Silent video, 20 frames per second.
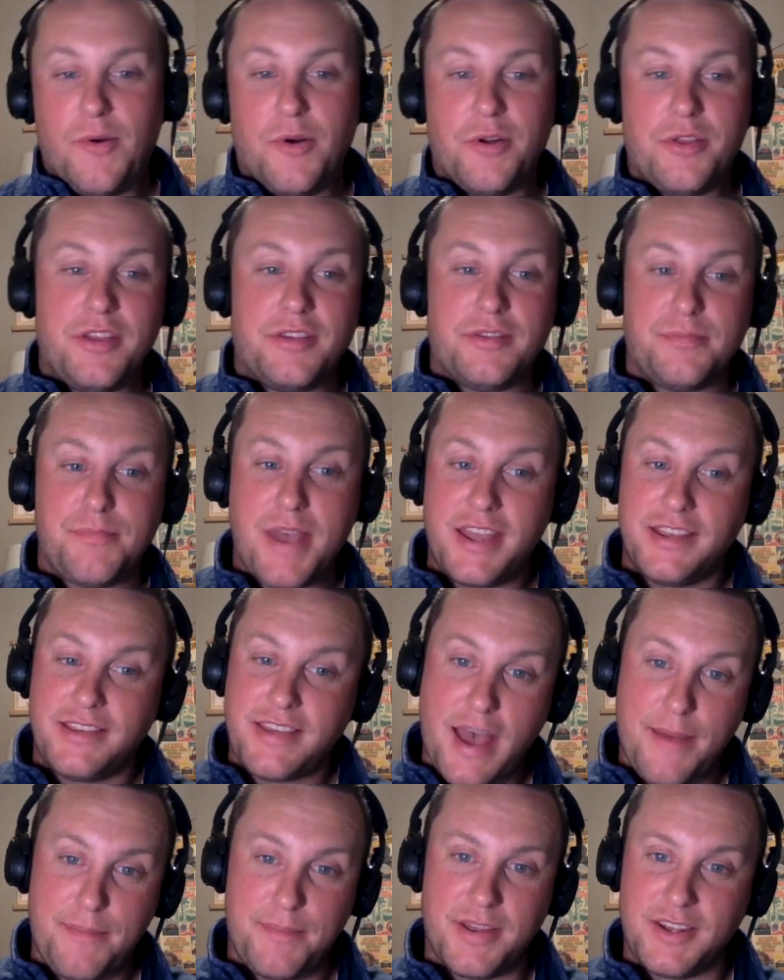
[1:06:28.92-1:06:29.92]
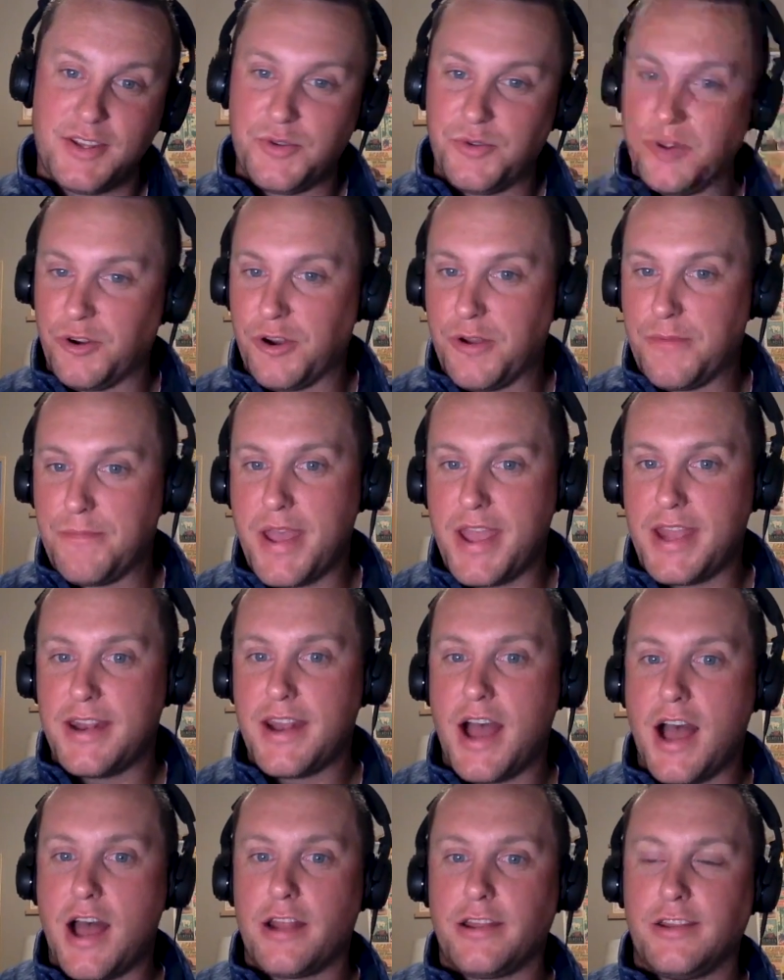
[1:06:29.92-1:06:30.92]
Well, this may tap into it or it may
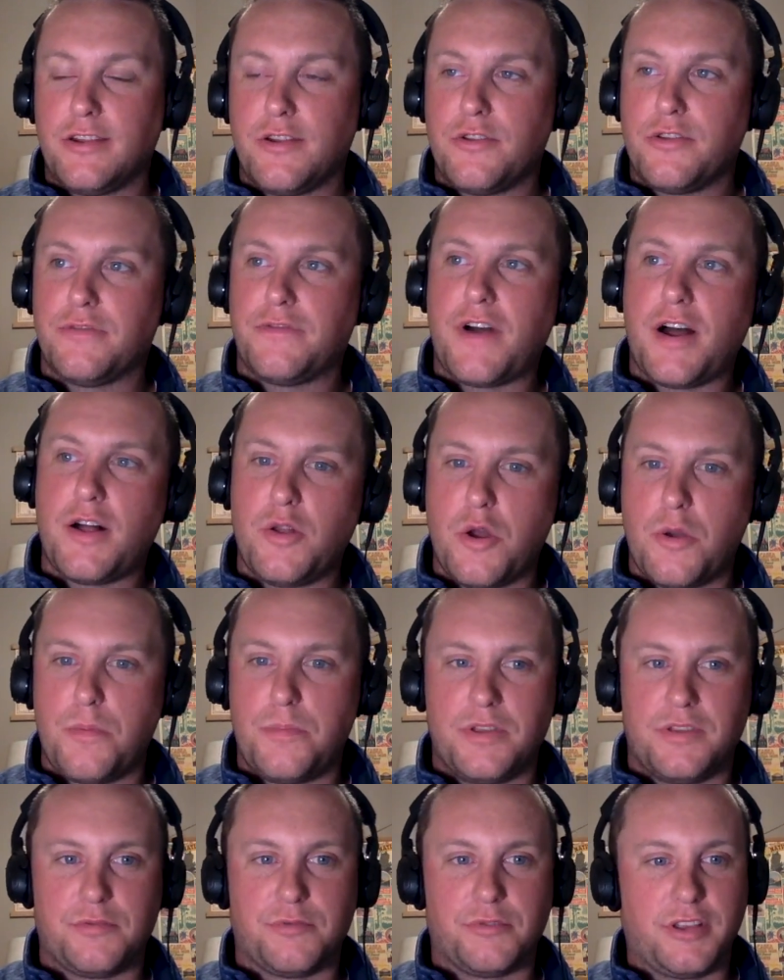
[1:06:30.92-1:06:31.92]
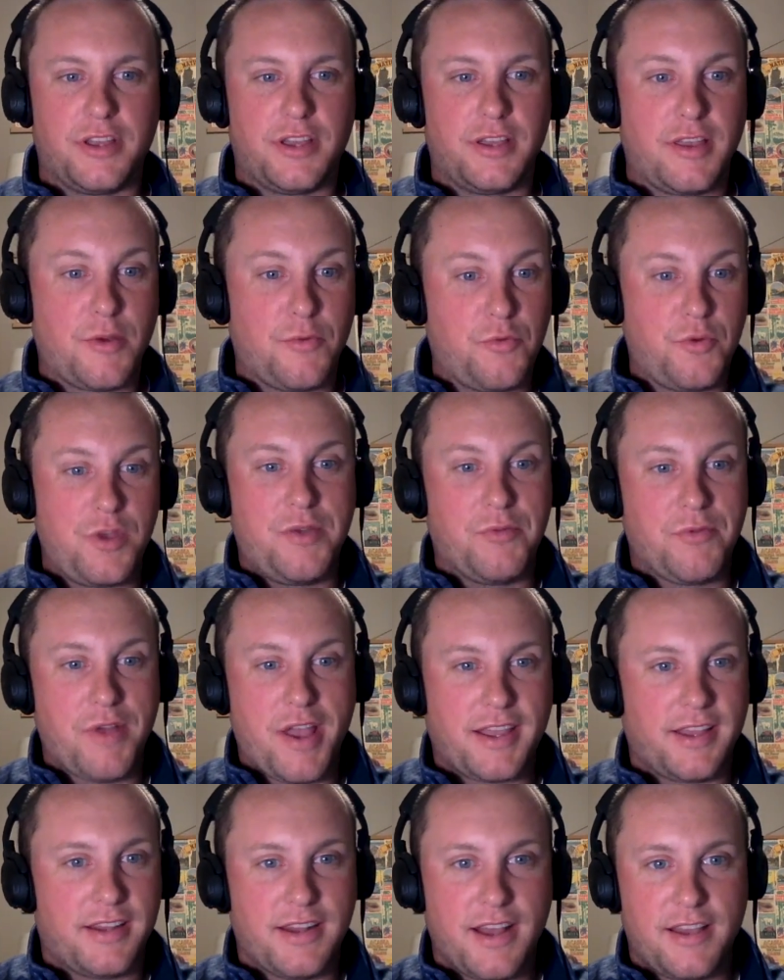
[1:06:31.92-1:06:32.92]
not. You know, the follow up is really that we
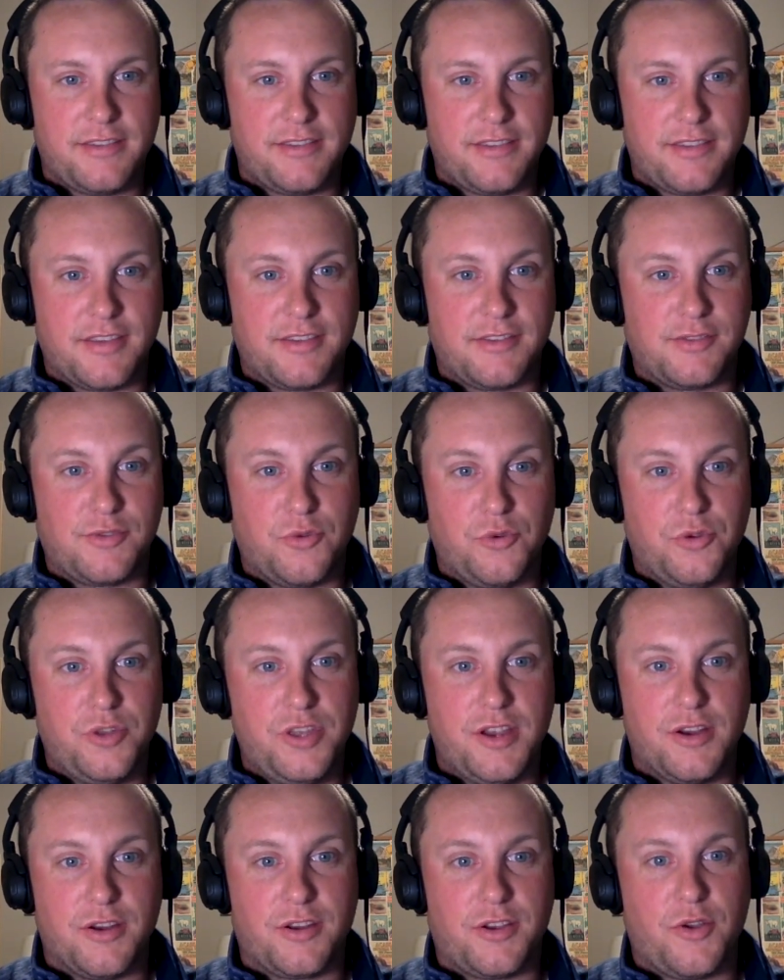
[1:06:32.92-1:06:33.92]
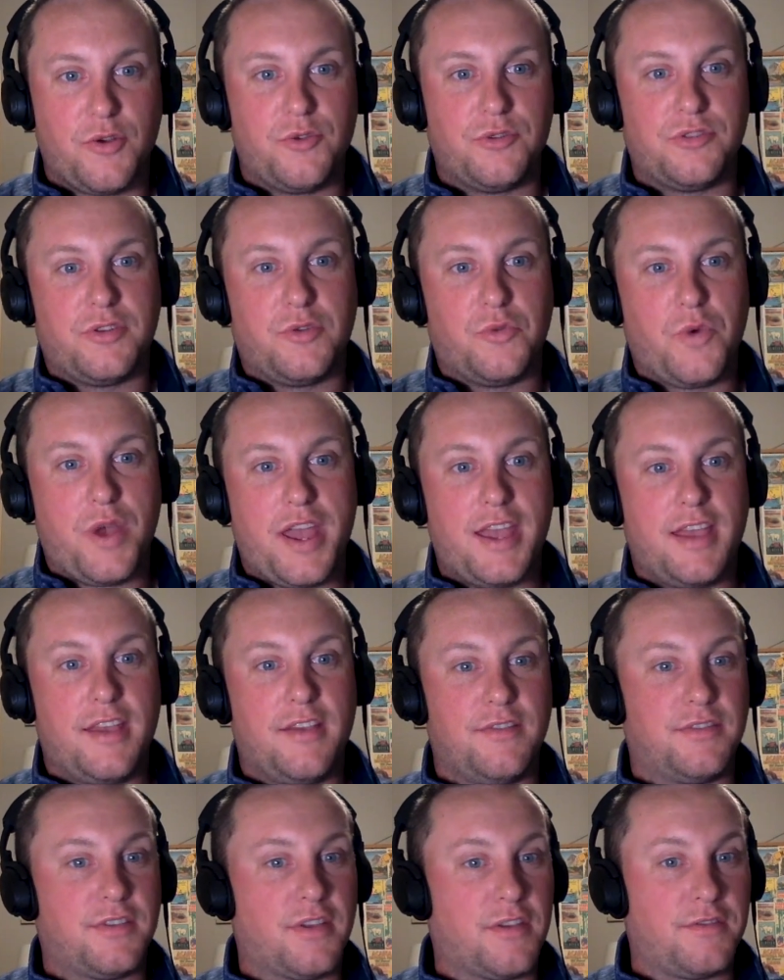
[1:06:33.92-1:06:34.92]
recognize that the school year goes in
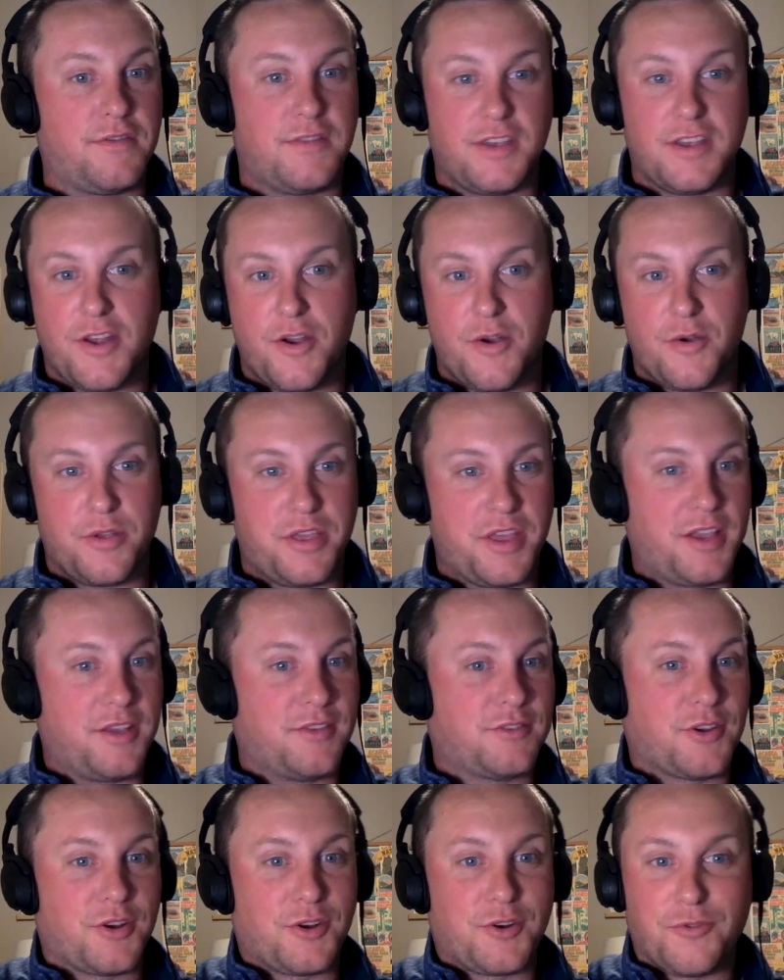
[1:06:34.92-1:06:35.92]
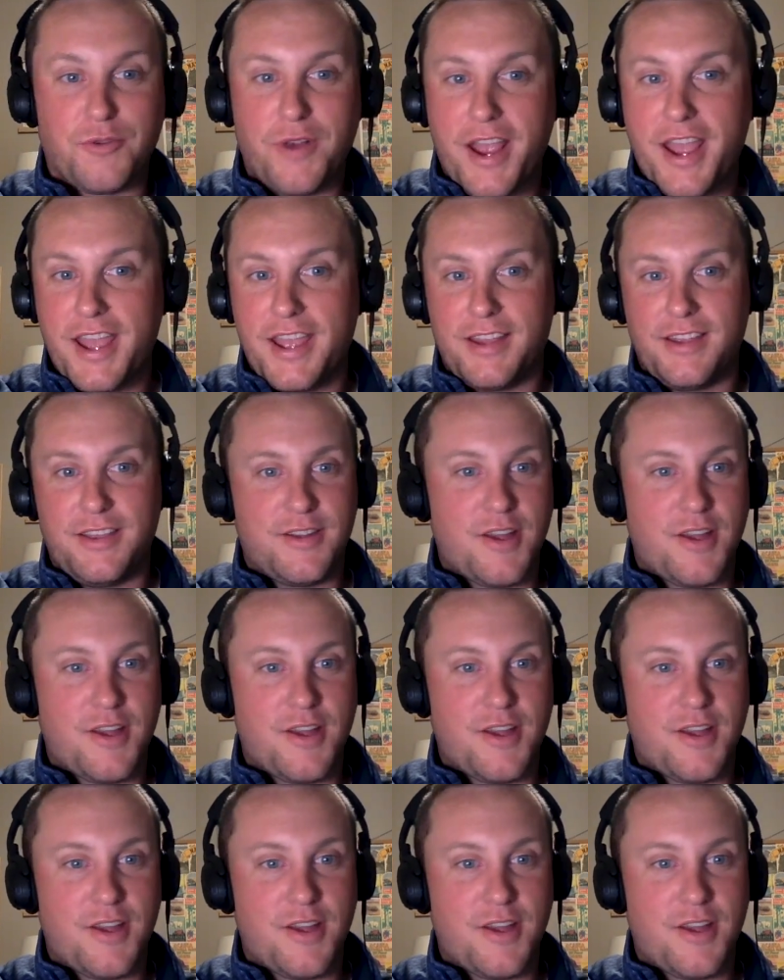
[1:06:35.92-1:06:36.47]
waves of, you know, things are great.